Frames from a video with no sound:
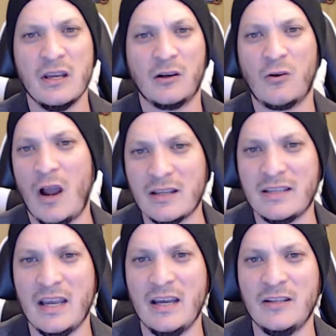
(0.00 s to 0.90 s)
Cross
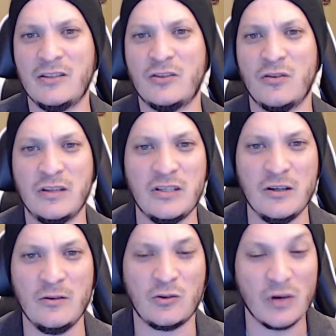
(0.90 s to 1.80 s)
Edge,
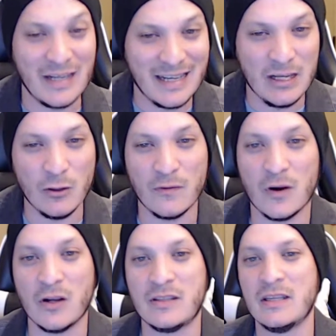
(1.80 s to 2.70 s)
Trinity Trinity
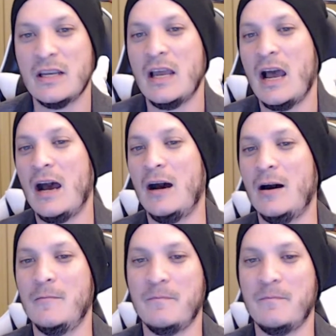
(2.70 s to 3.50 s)
Universe. Uh,